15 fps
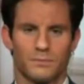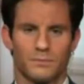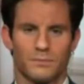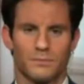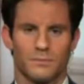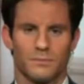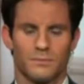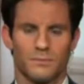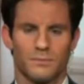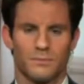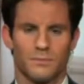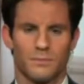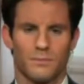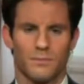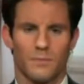
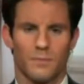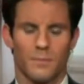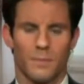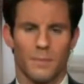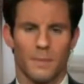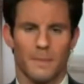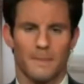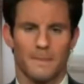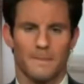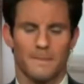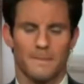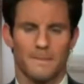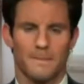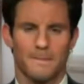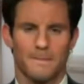
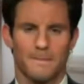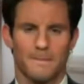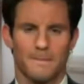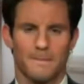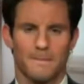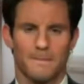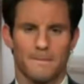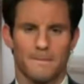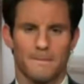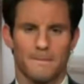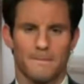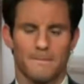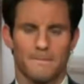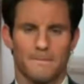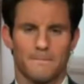
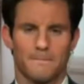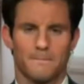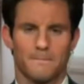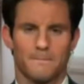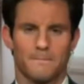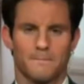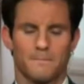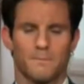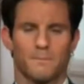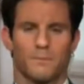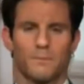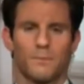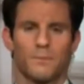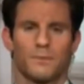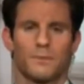
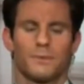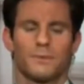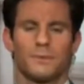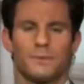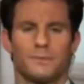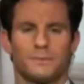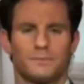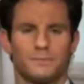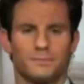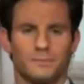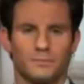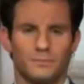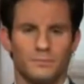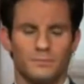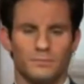
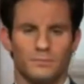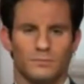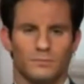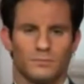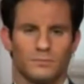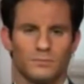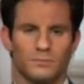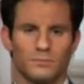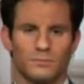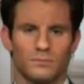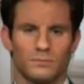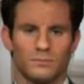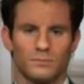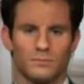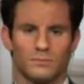
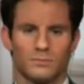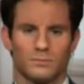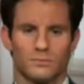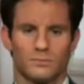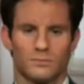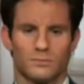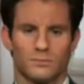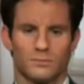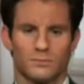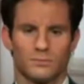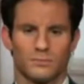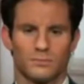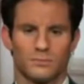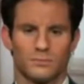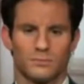
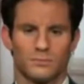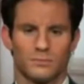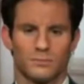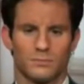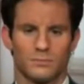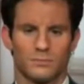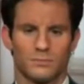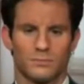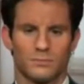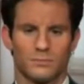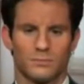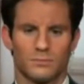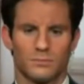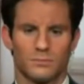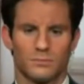(not speaking)